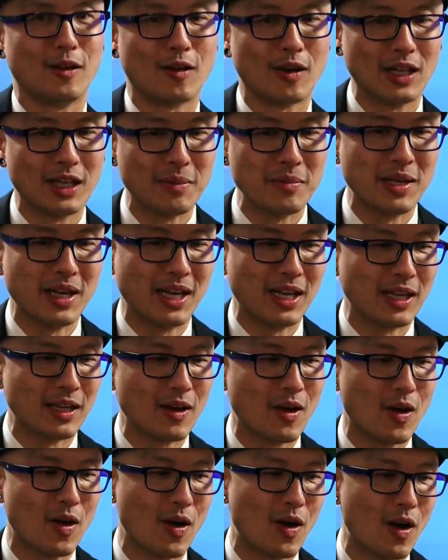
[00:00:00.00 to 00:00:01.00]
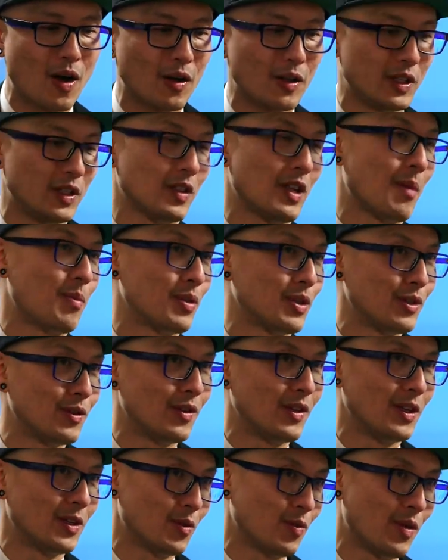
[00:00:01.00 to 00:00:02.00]
they're limiting all these
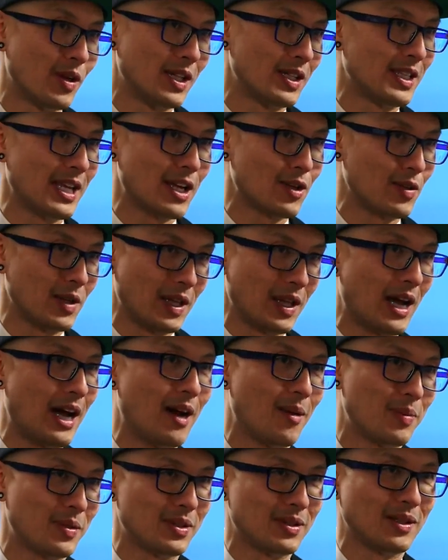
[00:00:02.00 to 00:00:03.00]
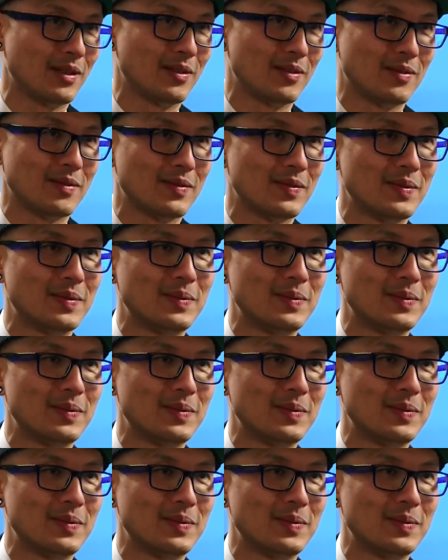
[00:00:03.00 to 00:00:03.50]
opportunities when it's actually the opposite?